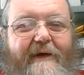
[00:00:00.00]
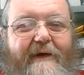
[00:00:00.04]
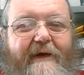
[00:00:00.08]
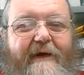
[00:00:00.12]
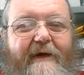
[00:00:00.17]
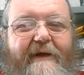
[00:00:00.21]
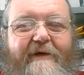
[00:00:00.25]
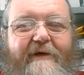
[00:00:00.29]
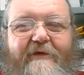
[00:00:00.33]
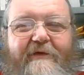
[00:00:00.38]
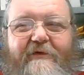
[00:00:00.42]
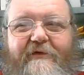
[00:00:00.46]

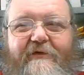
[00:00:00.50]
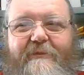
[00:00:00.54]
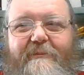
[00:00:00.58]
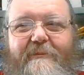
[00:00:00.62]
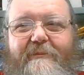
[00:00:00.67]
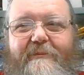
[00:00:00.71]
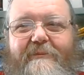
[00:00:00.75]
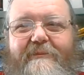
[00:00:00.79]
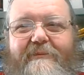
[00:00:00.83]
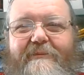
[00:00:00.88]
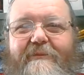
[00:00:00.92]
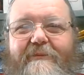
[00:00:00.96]
and
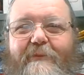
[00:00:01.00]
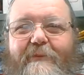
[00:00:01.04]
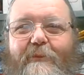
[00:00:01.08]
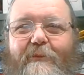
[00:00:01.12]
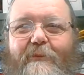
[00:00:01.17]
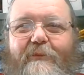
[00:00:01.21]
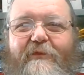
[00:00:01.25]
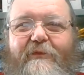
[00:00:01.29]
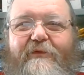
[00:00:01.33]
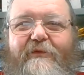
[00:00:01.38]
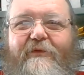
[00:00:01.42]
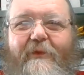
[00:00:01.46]

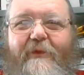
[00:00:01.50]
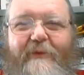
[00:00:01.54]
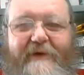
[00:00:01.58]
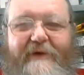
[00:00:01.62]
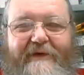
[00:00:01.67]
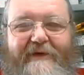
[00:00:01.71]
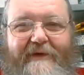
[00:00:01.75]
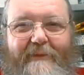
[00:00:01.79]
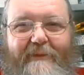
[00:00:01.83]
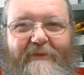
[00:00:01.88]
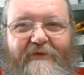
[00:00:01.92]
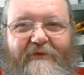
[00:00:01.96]

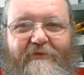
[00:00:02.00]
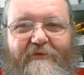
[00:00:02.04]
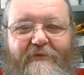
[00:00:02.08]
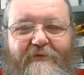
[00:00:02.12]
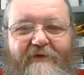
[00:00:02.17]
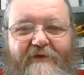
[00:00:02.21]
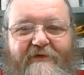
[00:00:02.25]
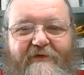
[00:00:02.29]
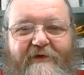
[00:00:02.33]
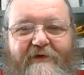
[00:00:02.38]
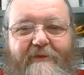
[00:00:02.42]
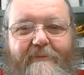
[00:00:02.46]
thoroughly
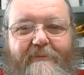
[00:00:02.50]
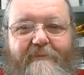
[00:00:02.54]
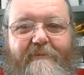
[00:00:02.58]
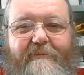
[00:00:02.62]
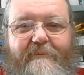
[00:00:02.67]
demonstrated.